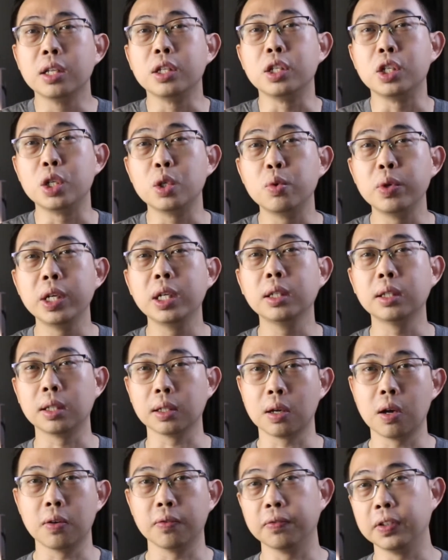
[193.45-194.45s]
during the
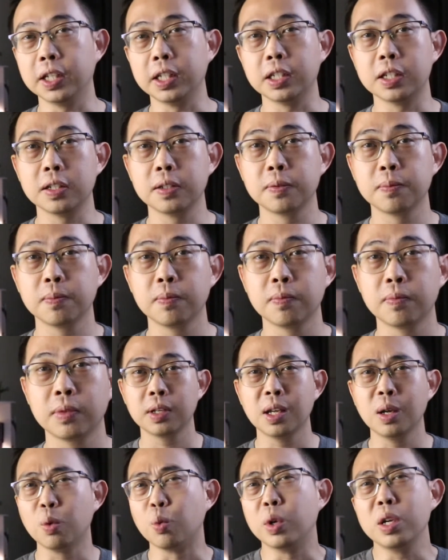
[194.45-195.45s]
conflict.
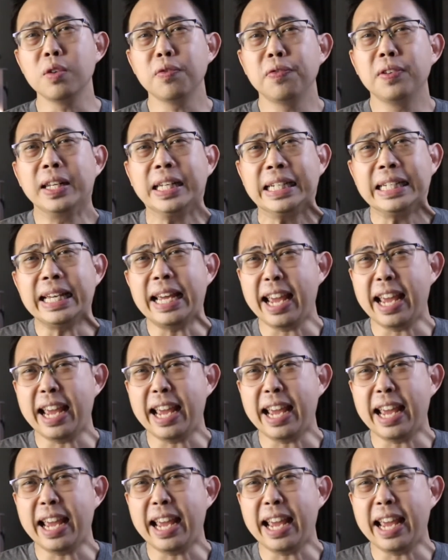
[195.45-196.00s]
Were you feeling